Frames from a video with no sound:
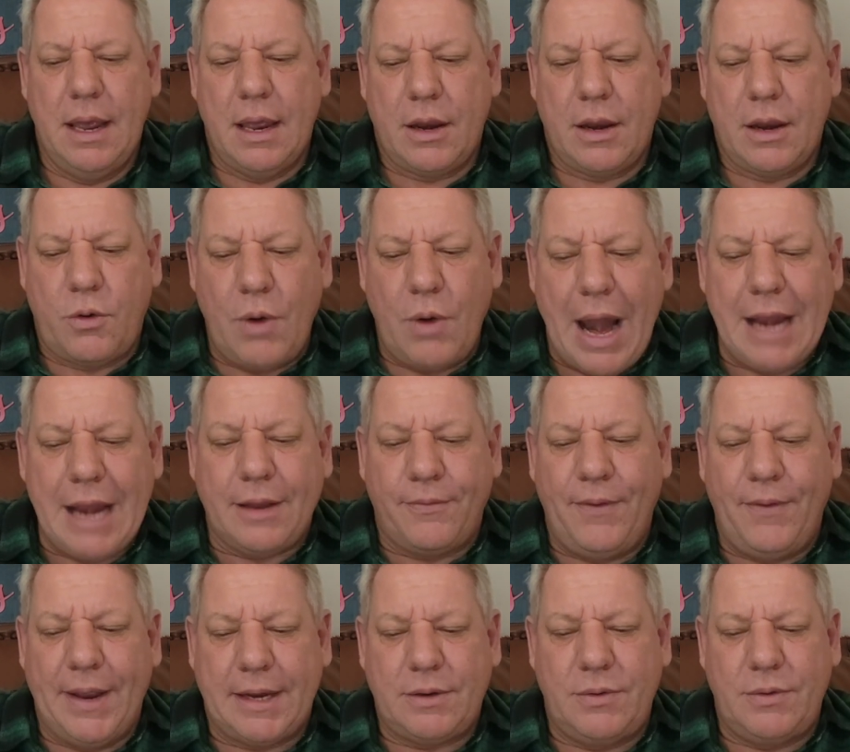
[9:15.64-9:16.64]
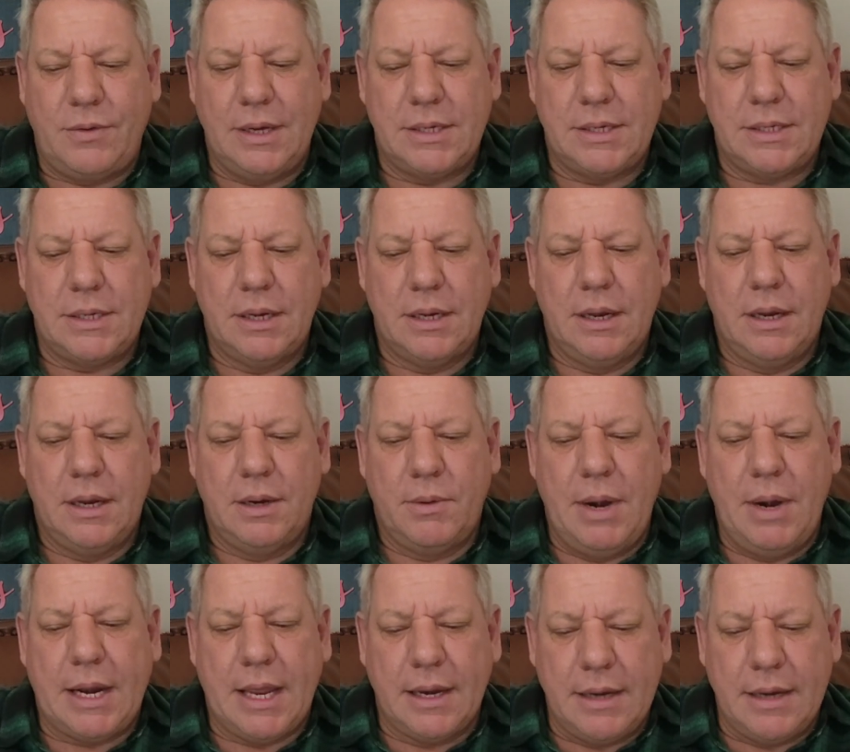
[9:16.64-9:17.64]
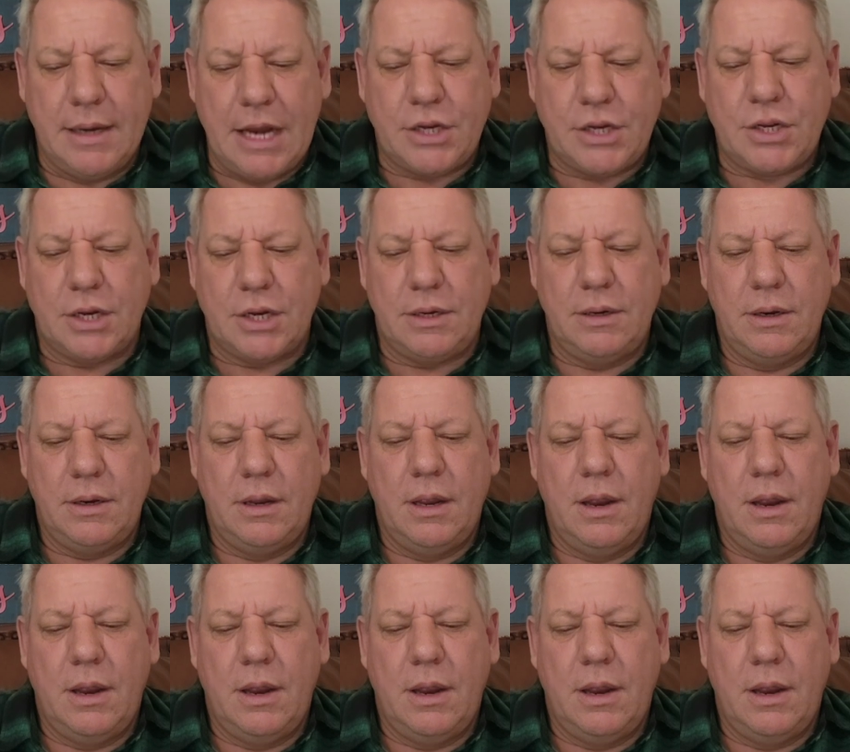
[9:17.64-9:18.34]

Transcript: great victories, recognition,